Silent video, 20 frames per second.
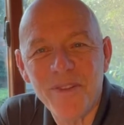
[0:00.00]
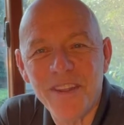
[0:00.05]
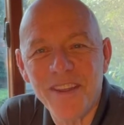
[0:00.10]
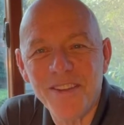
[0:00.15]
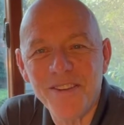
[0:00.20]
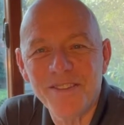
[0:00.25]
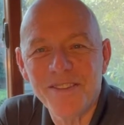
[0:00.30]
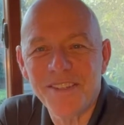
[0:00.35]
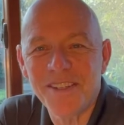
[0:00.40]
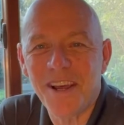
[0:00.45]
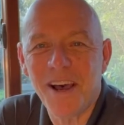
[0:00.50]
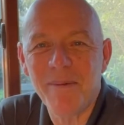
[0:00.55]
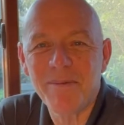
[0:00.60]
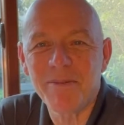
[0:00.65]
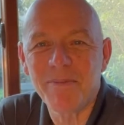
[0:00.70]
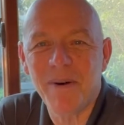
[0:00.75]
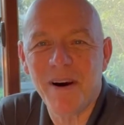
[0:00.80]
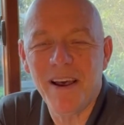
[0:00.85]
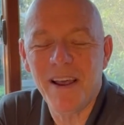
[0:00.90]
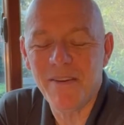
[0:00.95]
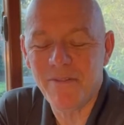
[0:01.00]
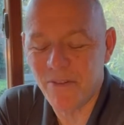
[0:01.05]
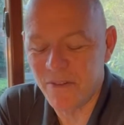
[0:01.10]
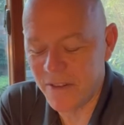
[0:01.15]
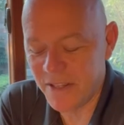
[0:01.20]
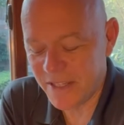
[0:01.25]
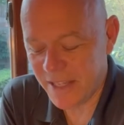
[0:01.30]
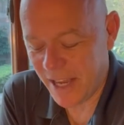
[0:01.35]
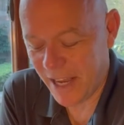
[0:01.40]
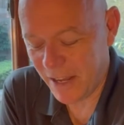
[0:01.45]
that you stopped by for
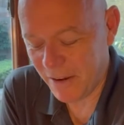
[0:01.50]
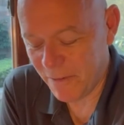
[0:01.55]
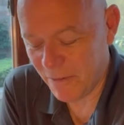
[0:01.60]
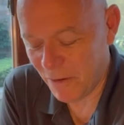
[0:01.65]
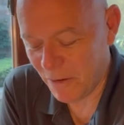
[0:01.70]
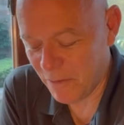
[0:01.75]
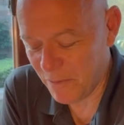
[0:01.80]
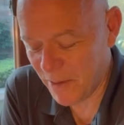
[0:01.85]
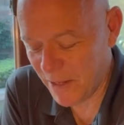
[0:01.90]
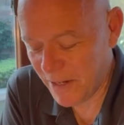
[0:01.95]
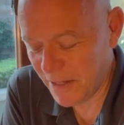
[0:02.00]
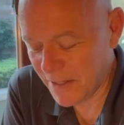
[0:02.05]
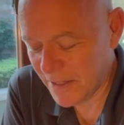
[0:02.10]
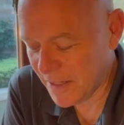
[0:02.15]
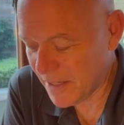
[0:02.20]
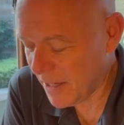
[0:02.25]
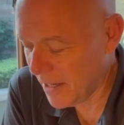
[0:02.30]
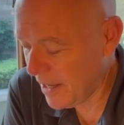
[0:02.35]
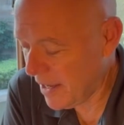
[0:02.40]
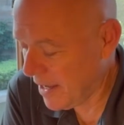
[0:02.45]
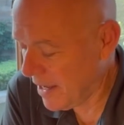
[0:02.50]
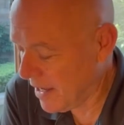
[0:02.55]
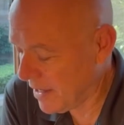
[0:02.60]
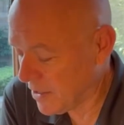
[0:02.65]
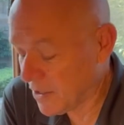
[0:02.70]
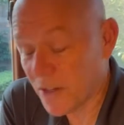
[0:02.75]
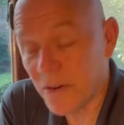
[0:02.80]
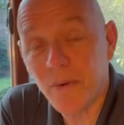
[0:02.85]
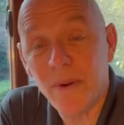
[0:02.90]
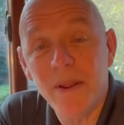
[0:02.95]
this handful of minutes.
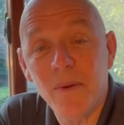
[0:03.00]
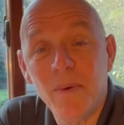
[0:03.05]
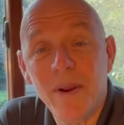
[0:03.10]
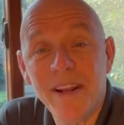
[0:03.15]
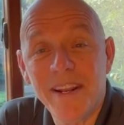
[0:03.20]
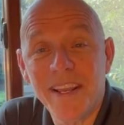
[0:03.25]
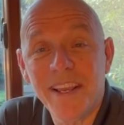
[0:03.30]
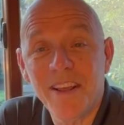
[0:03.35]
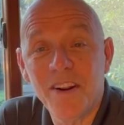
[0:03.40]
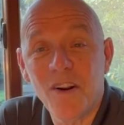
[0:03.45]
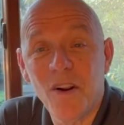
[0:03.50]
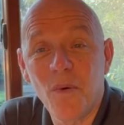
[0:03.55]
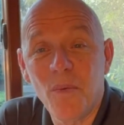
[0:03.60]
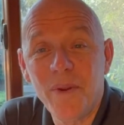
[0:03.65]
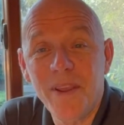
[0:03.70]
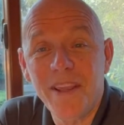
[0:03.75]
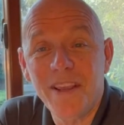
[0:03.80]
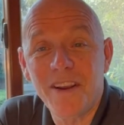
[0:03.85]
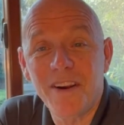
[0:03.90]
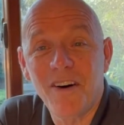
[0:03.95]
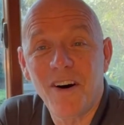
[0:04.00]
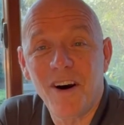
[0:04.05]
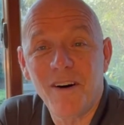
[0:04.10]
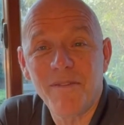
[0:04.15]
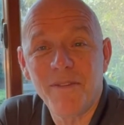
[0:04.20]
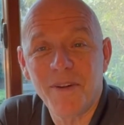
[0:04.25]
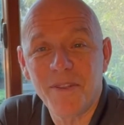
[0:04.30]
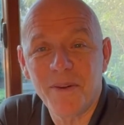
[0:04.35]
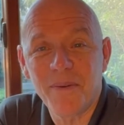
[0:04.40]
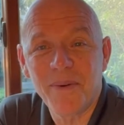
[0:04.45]
It's a great way to get our week
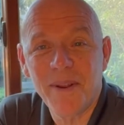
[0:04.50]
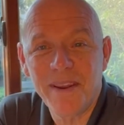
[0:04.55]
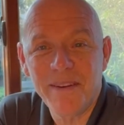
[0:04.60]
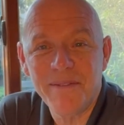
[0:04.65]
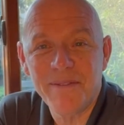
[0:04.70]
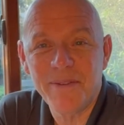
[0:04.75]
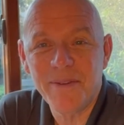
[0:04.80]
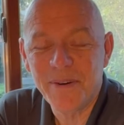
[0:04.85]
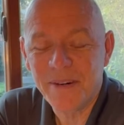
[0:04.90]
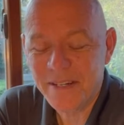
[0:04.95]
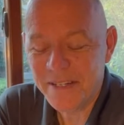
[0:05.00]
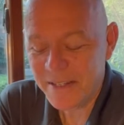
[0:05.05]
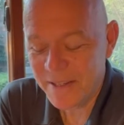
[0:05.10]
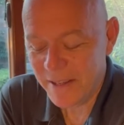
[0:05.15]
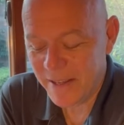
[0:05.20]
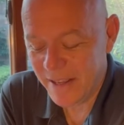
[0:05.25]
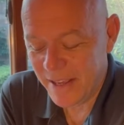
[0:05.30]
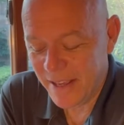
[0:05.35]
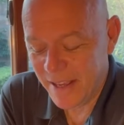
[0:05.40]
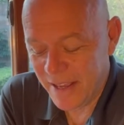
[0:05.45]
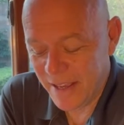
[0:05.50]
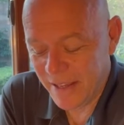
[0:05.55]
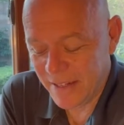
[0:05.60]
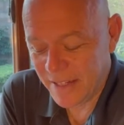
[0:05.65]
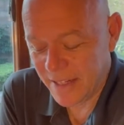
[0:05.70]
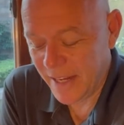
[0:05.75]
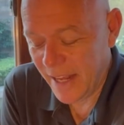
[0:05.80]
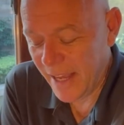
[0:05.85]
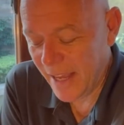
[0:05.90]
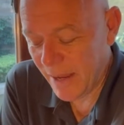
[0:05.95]
off on the right foot.
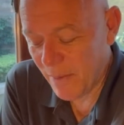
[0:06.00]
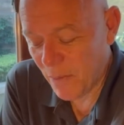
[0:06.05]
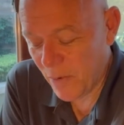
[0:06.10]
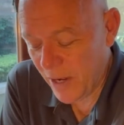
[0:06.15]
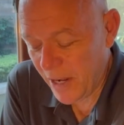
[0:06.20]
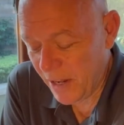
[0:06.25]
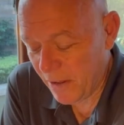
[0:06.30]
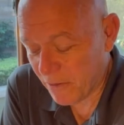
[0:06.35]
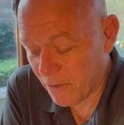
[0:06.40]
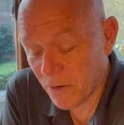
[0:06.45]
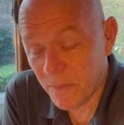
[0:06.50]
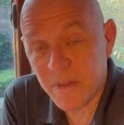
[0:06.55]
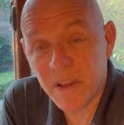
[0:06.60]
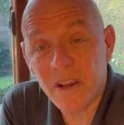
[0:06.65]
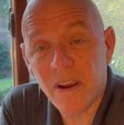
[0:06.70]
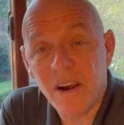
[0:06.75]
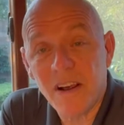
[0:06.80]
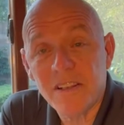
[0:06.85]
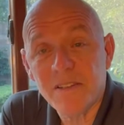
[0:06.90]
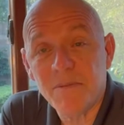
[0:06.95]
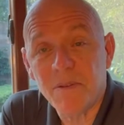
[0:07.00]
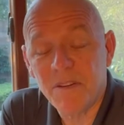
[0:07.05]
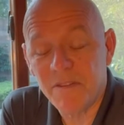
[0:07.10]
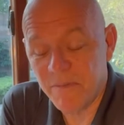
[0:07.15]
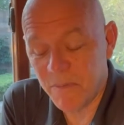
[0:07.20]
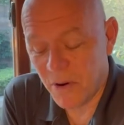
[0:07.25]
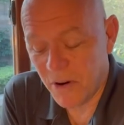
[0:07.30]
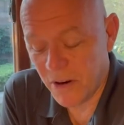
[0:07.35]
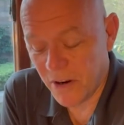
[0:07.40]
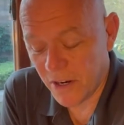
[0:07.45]
Today I'm reading from the Gospel of
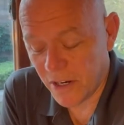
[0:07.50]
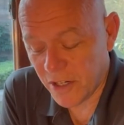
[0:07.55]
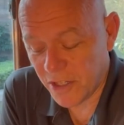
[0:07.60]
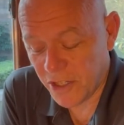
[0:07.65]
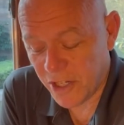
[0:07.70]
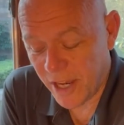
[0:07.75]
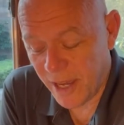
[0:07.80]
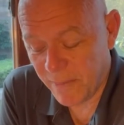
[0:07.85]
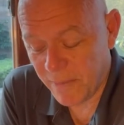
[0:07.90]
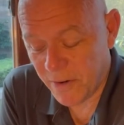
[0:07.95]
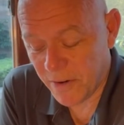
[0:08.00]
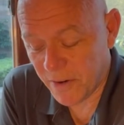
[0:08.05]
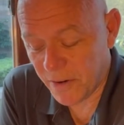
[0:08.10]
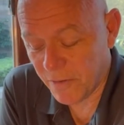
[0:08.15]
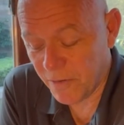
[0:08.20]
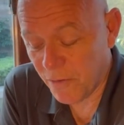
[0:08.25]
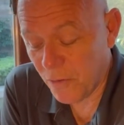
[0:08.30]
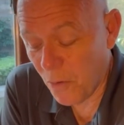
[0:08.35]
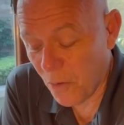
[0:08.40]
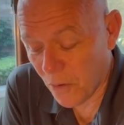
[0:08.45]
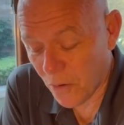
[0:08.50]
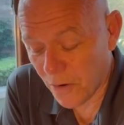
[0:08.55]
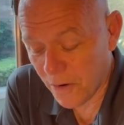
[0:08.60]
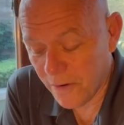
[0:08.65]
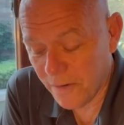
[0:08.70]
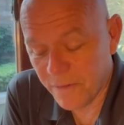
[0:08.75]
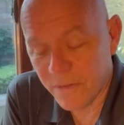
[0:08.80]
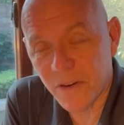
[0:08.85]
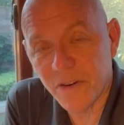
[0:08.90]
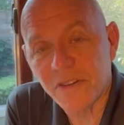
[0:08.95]
Mark, chapter
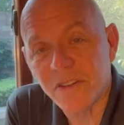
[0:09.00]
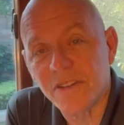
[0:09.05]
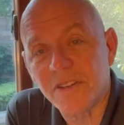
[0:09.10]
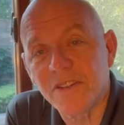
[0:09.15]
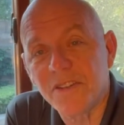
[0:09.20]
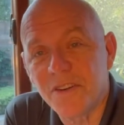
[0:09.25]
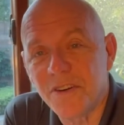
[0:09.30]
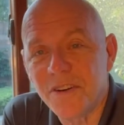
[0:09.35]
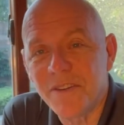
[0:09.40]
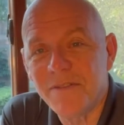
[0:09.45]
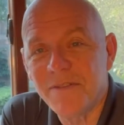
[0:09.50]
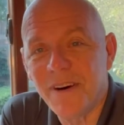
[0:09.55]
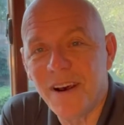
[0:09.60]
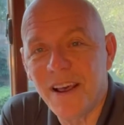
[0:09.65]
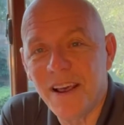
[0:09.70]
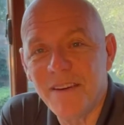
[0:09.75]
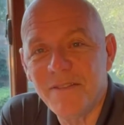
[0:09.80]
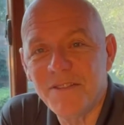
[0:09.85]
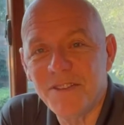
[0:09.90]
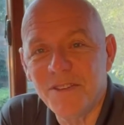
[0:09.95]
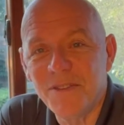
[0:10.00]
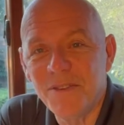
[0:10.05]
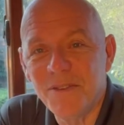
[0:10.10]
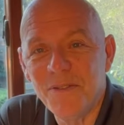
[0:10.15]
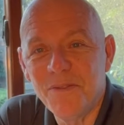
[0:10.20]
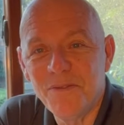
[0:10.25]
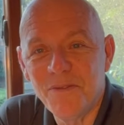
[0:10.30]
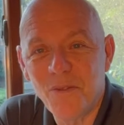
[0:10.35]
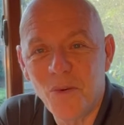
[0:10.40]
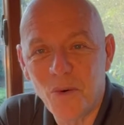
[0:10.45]
4, verses 35
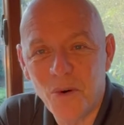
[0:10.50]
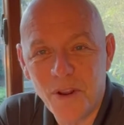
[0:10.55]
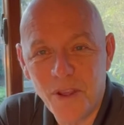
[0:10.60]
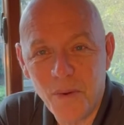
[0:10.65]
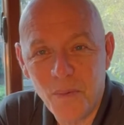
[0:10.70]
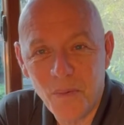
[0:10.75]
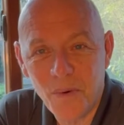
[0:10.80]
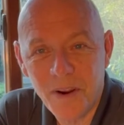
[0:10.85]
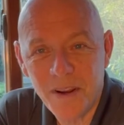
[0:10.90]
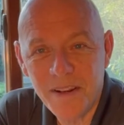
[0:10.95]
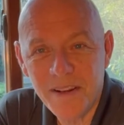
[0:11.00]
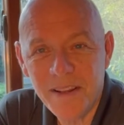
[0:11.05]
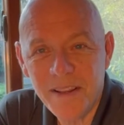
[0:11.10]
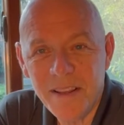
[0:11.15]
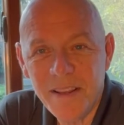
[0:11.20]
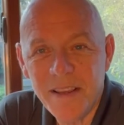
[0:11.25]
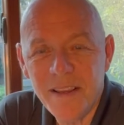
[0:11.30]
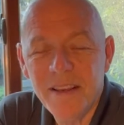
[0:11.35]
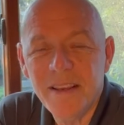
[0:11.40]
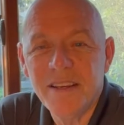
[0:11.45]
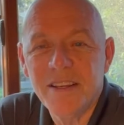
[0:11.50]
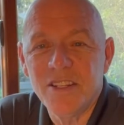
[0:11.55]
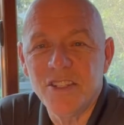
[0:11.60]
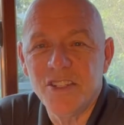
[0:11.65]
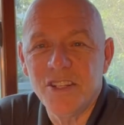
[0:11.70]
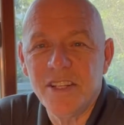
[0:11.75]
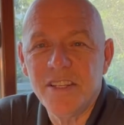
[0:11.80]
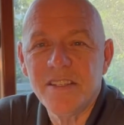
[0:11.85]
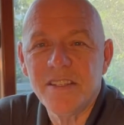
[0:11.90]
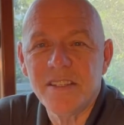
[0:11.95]
to 41.
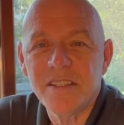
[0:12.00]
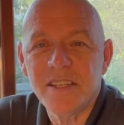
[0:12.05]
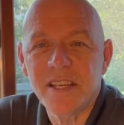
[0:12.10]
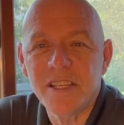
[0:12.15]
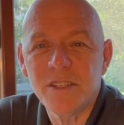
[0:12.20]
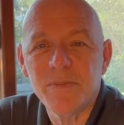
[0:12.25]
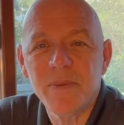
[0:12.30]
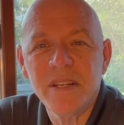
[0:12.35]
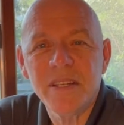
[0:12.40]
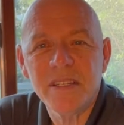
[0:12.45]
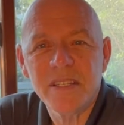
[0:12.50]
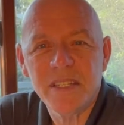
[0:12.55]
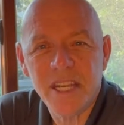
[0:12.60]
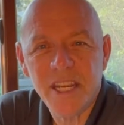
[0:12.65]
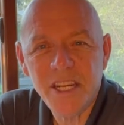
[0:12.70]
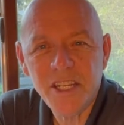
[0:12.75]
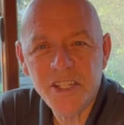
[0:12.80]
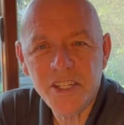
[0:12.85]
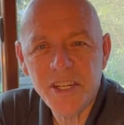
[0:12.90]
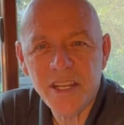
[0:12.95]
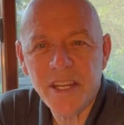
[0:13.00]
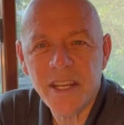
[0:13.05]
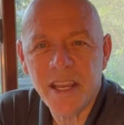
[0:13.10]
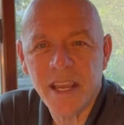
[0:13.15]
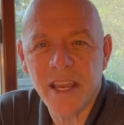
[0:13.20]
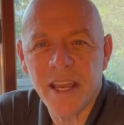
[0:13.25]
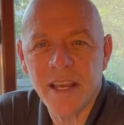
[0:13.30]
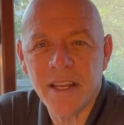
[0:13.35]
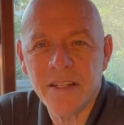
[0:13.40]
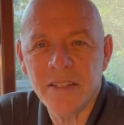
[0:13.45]
Jesus has been teaching
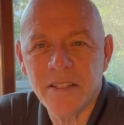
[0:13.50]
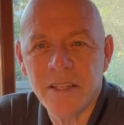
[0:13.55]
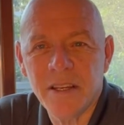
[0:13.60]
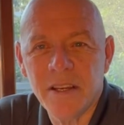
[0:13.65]
and